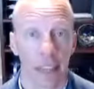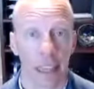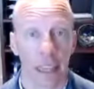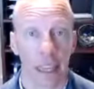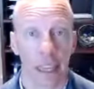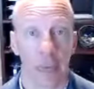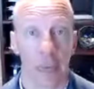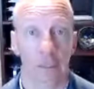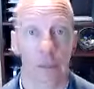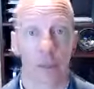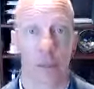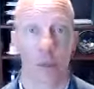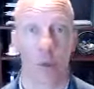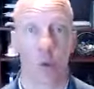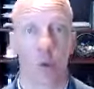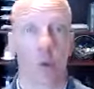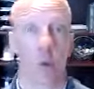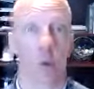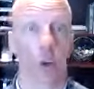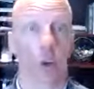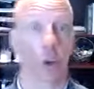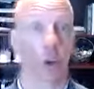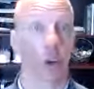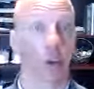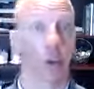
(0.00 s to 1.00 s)
If
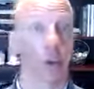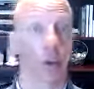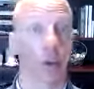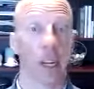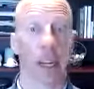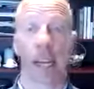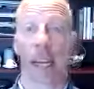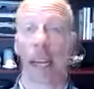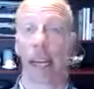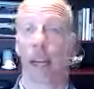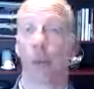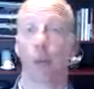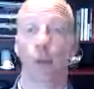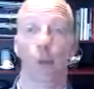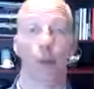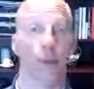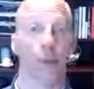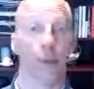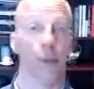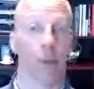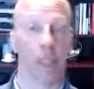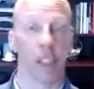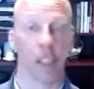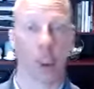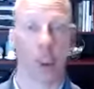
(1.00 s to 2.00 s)
you're communicating with
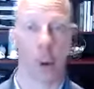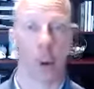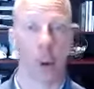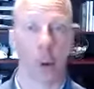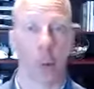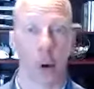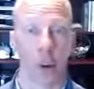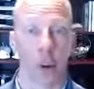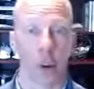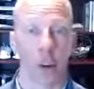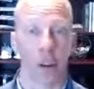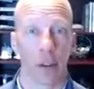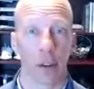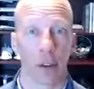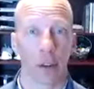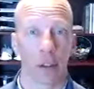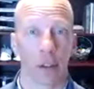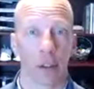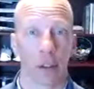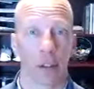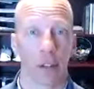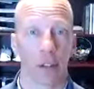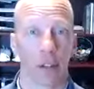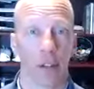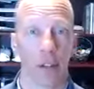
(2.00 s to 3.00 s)
strategic
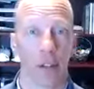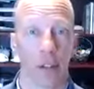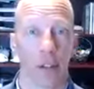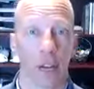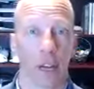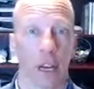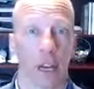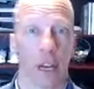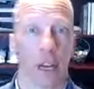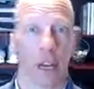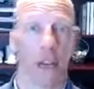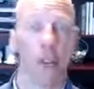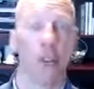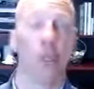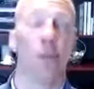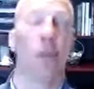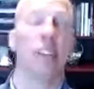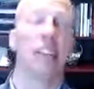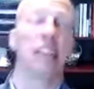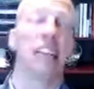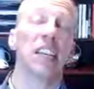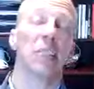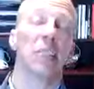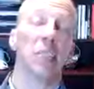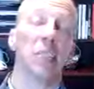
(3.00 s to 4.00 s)
partners, you
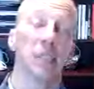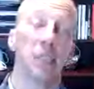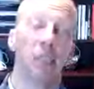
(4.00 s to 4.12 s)
need to be